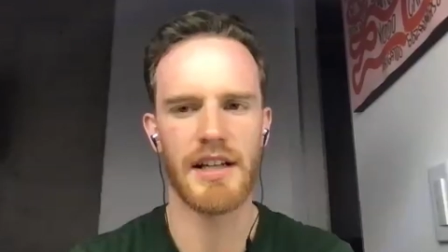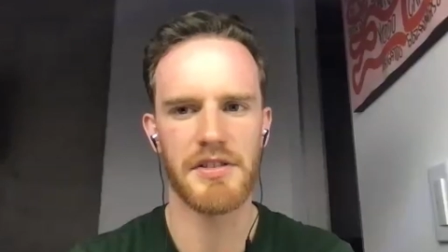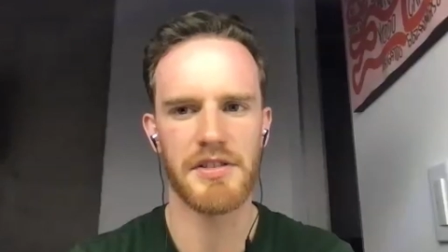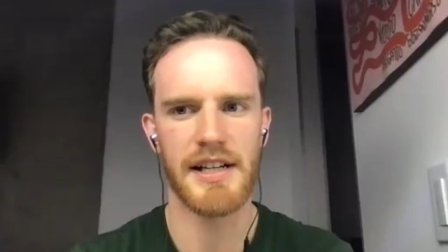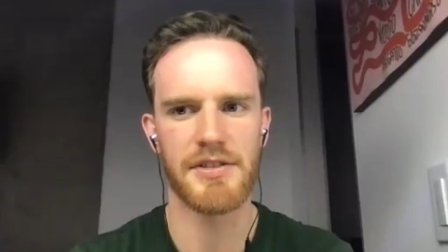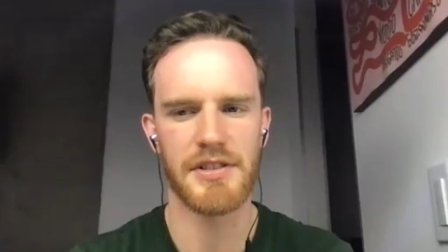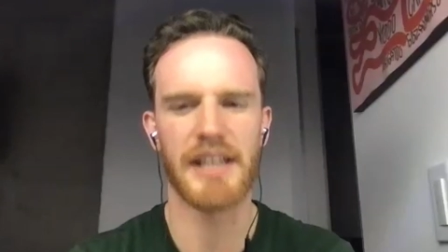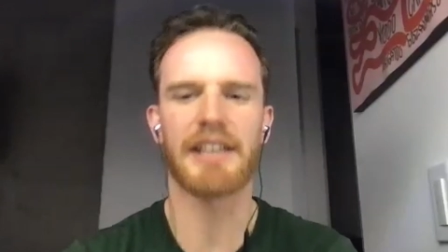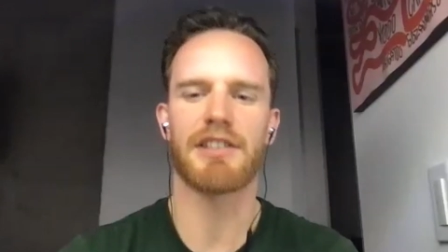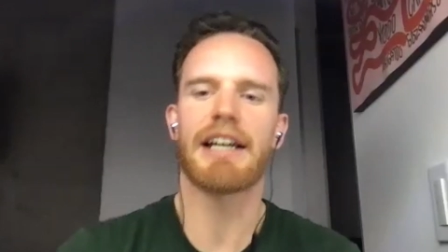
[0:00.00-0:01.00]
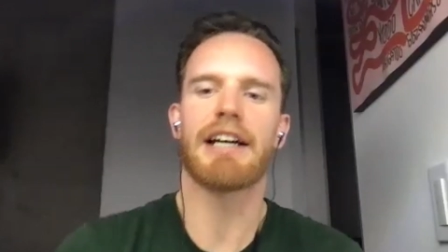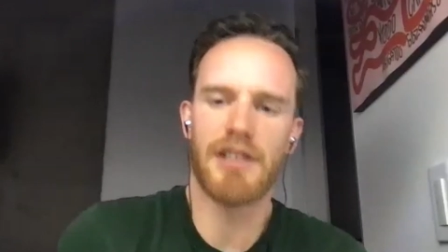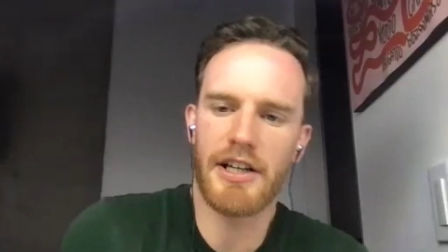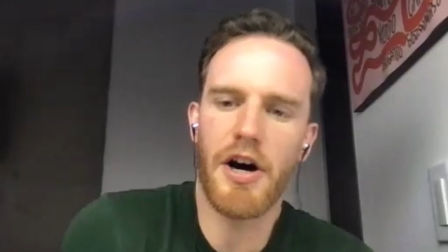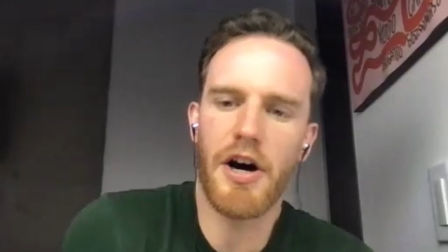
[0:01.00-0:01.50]
that understands you. Like, mm-hmm. so yeah,
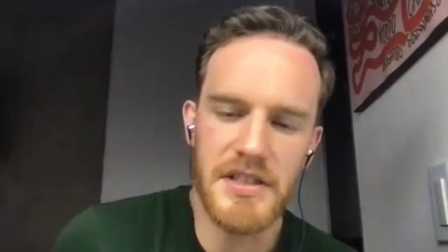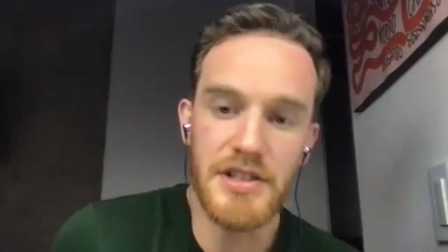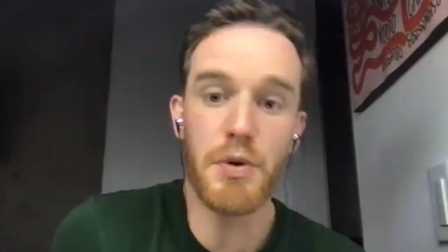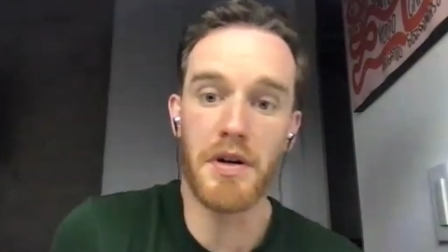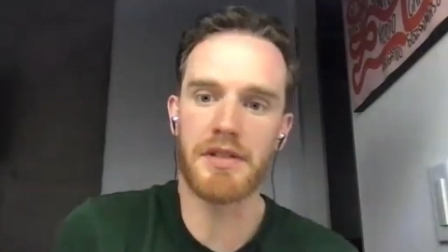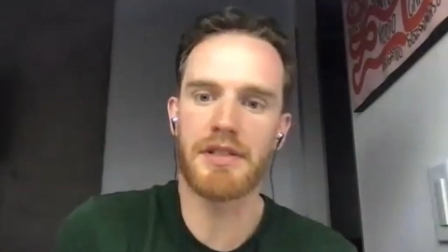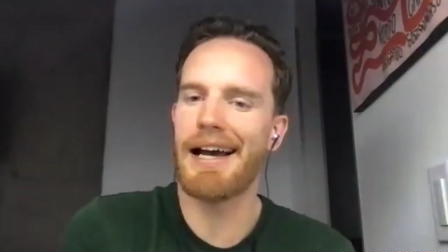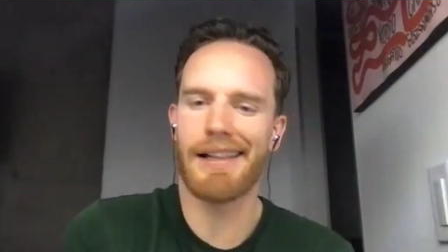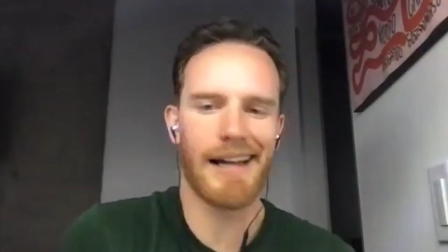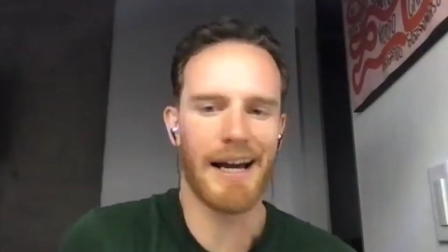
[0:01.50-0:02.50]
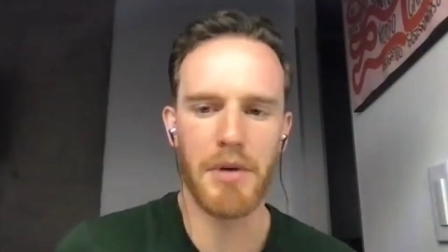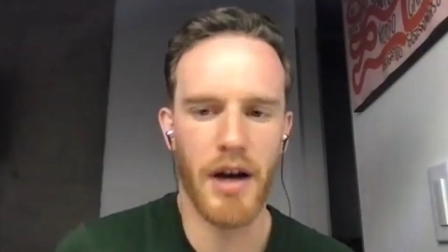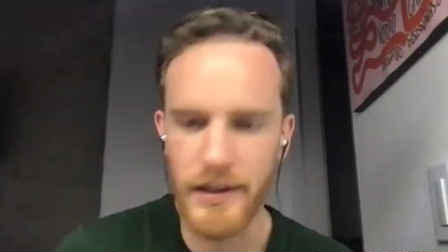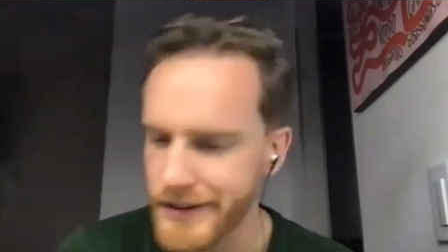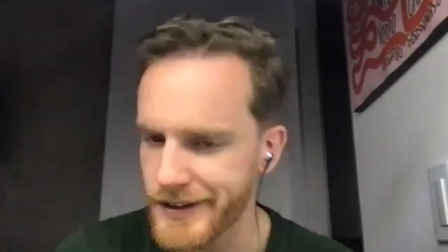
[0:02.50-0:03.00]
it's like obviously you understand that I'm
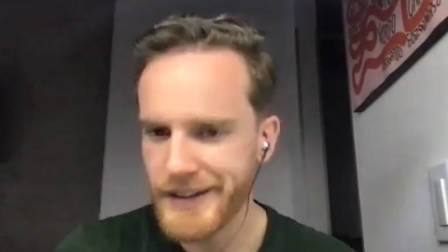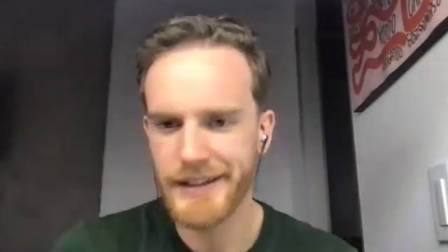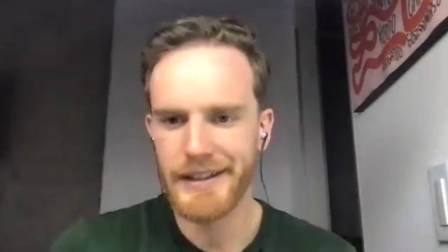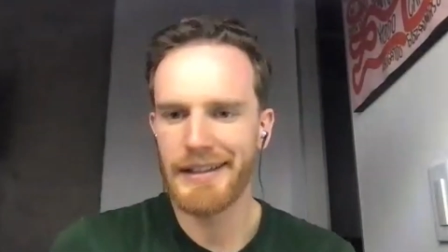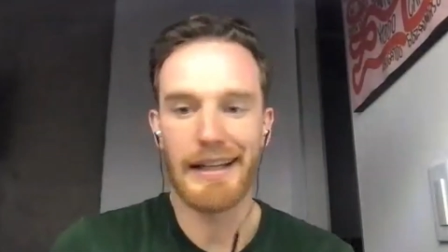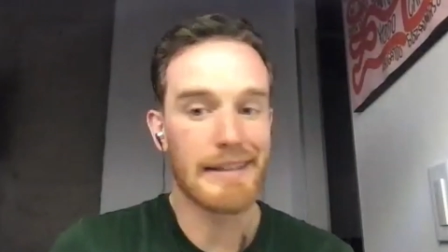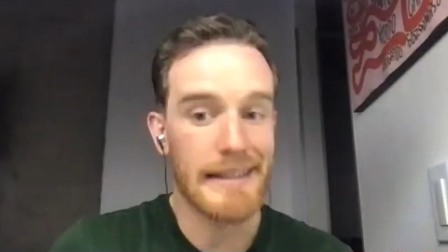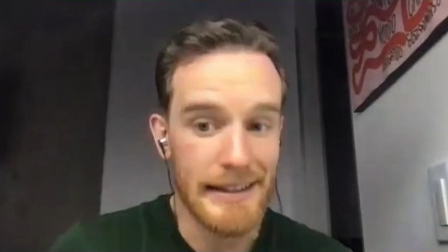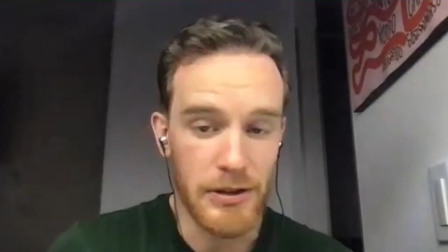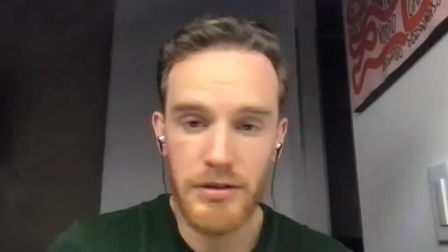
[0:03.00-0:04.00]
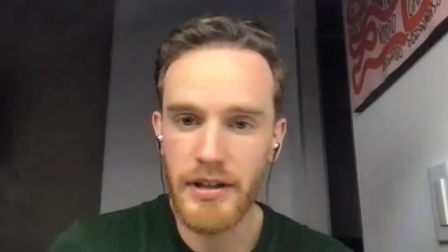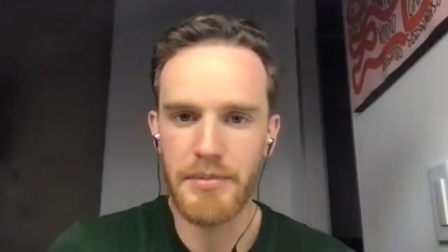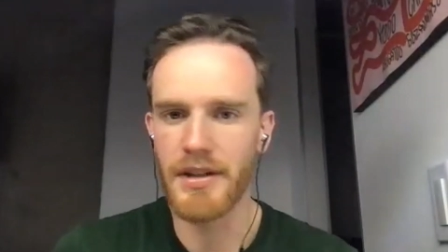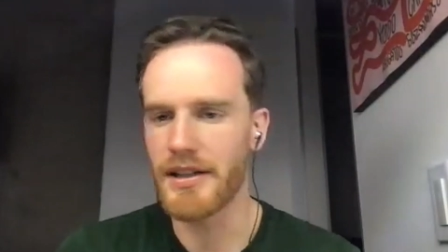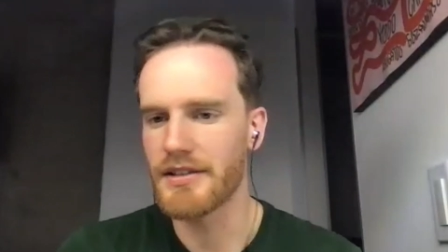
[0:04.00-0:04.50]
not Latino,
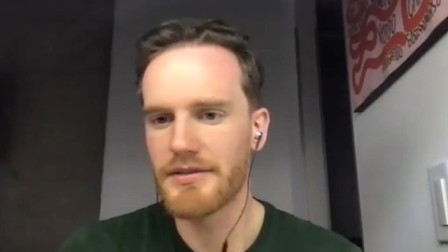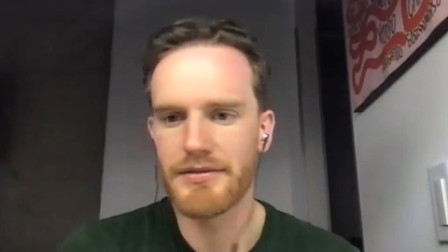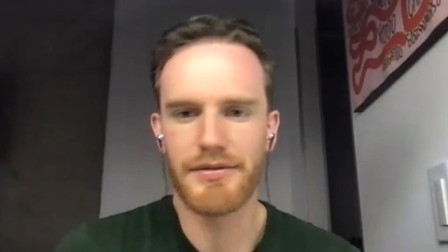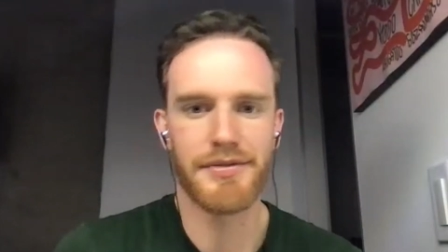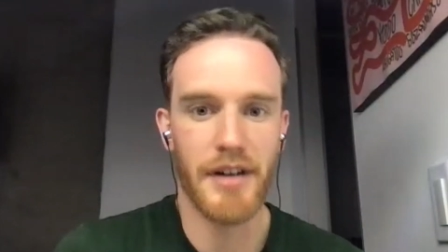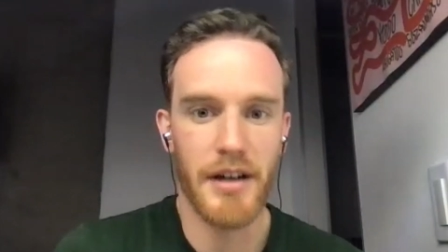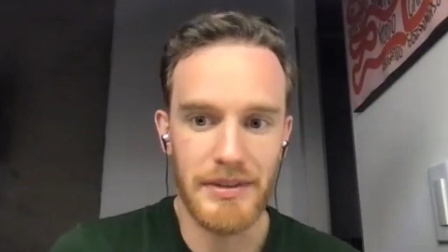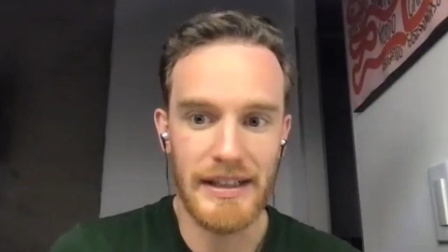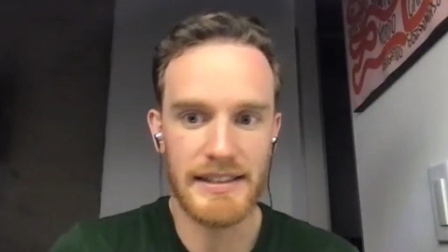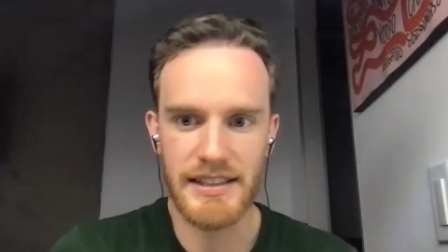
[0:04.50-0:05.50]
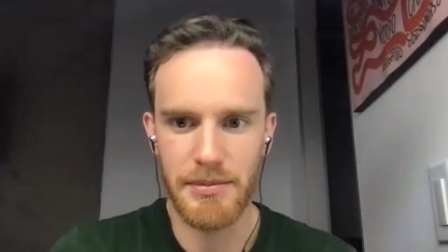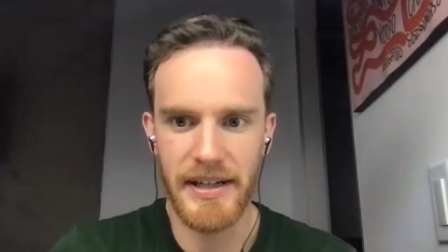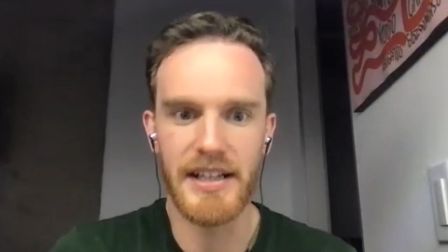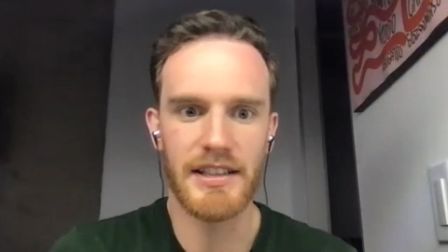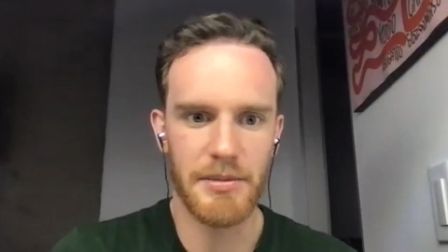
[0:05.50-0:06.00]
I'm not from Latin
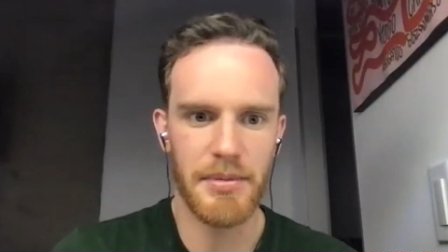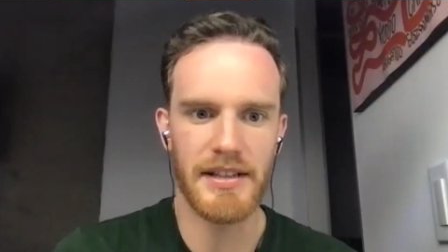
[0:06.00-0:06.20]
America,